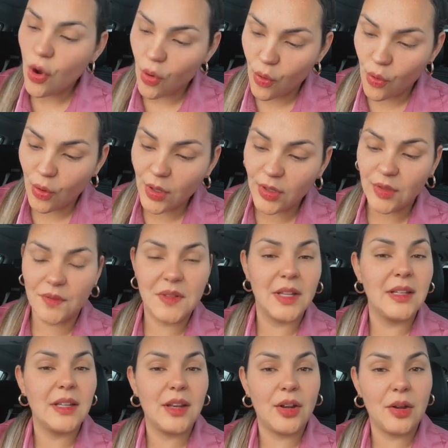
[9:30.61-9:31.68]
Or you've
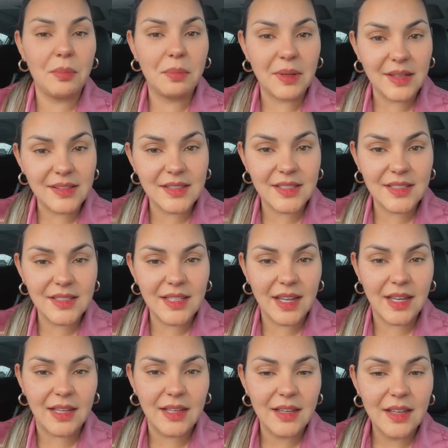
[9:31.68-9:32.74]
done the Nanoplasty
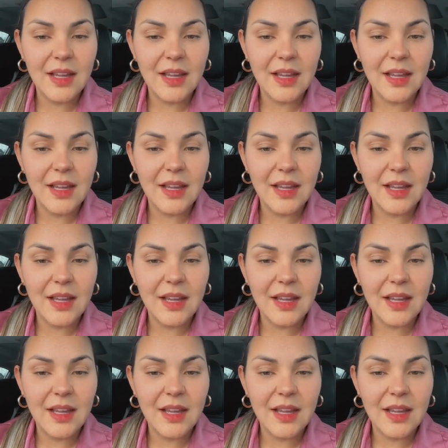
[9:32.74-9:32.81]
today